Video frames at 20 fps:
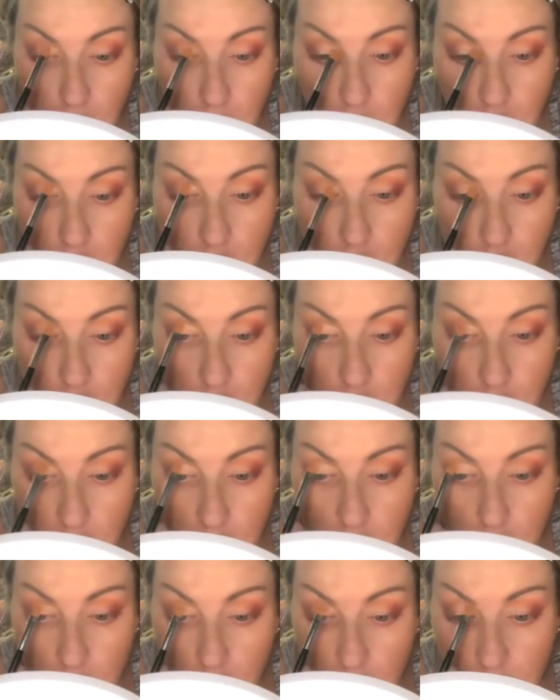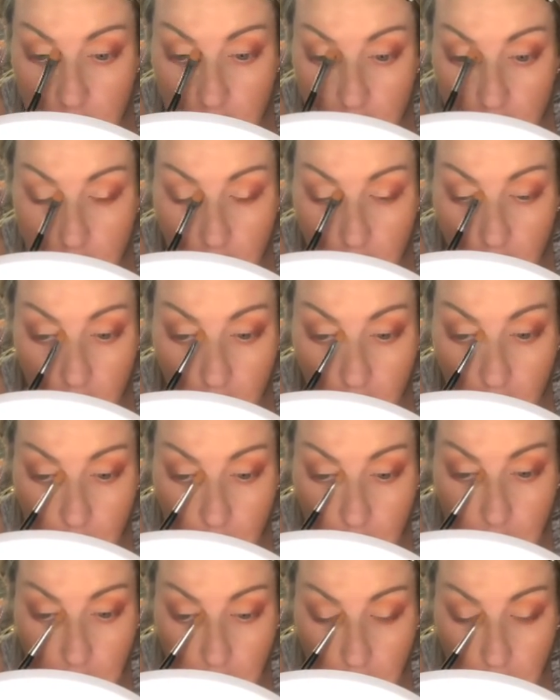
I'm going to do here. I'm going to grab